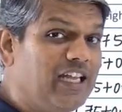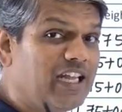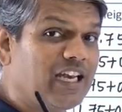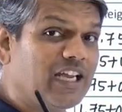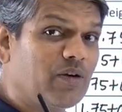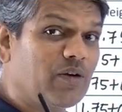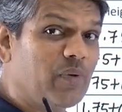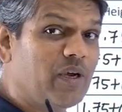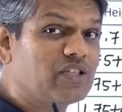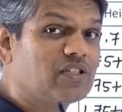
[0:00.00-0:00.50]

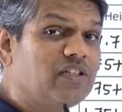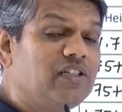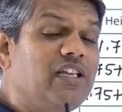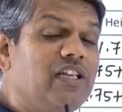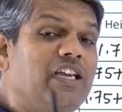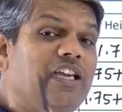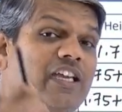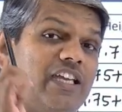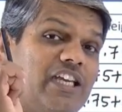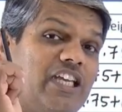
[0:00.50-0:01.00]
equation,
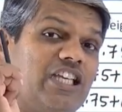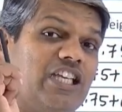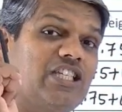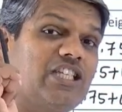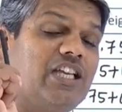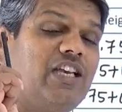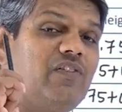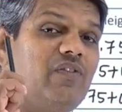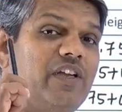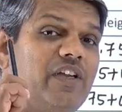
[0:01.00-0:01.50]

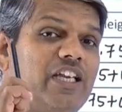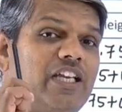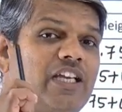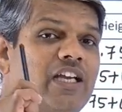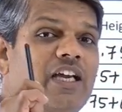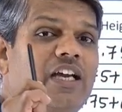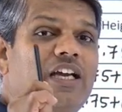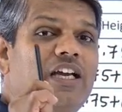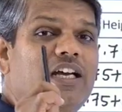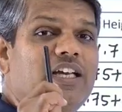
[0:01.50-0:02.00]
initially we
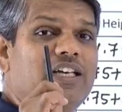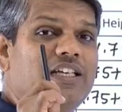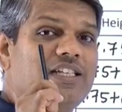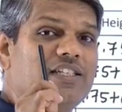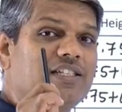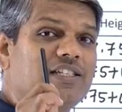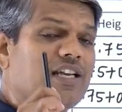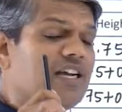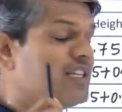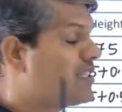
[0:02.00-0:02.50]

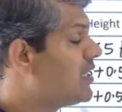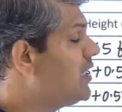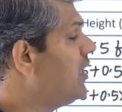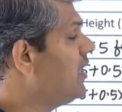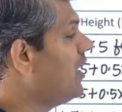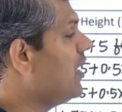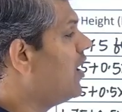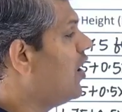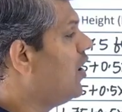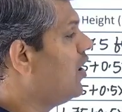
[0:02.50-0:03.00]
discussed
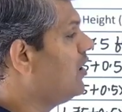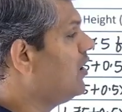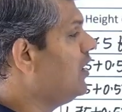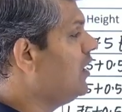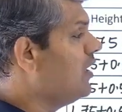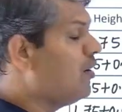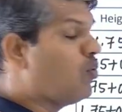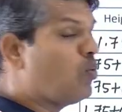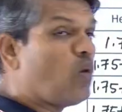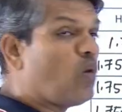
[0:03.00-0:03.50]
on
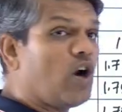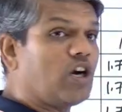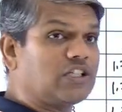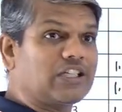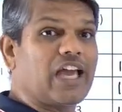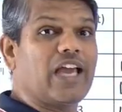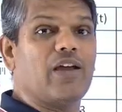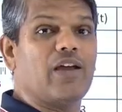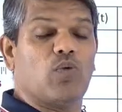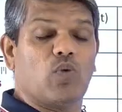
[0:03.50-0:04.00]
what
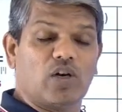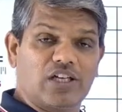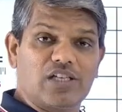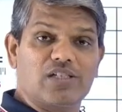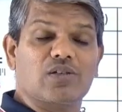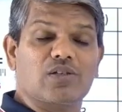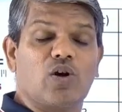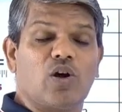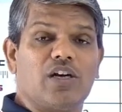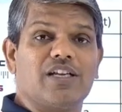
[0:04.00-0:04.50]
is
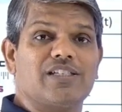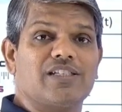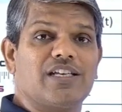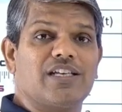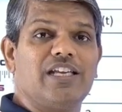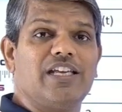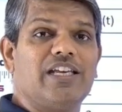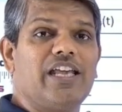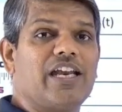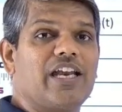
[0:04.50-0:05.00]
called as a
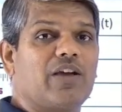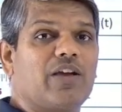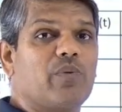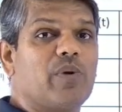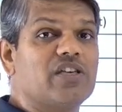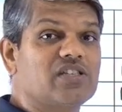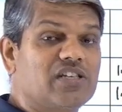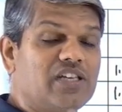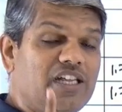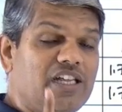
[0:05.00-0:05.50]
linear
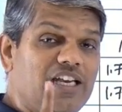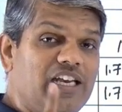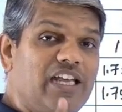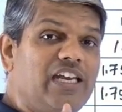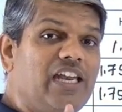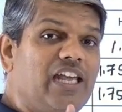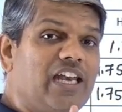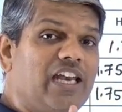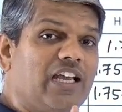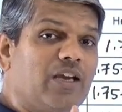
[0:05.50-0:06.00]
equation. A
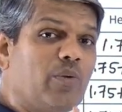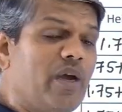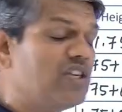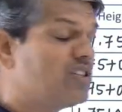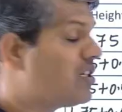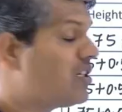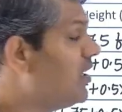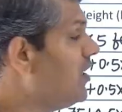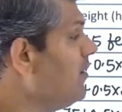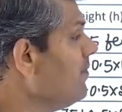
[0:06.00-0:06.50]
linear
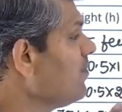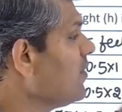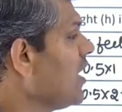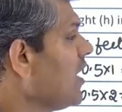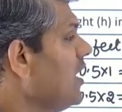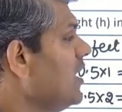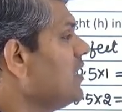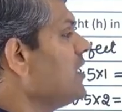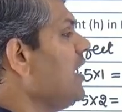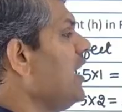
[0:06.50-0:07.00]
equation
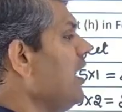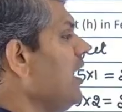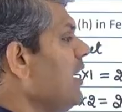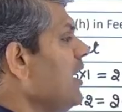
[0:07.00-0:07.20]
is a